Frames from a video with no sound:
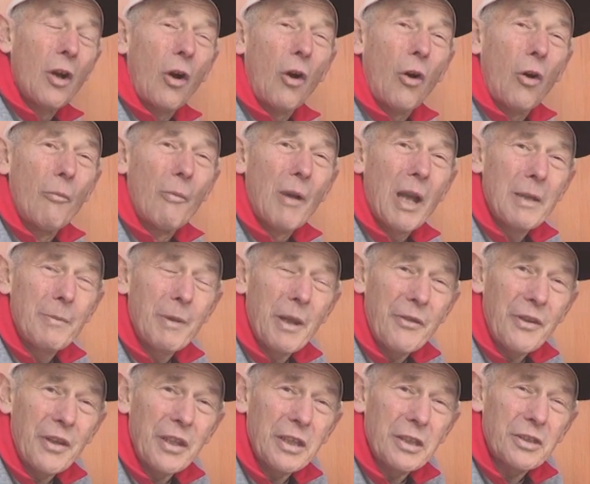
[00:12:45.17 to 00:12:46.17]
or maybe
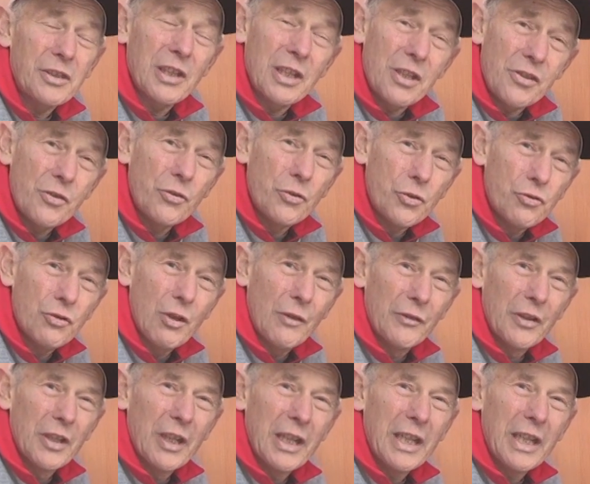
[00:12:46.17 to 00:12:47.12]
the diesel-driven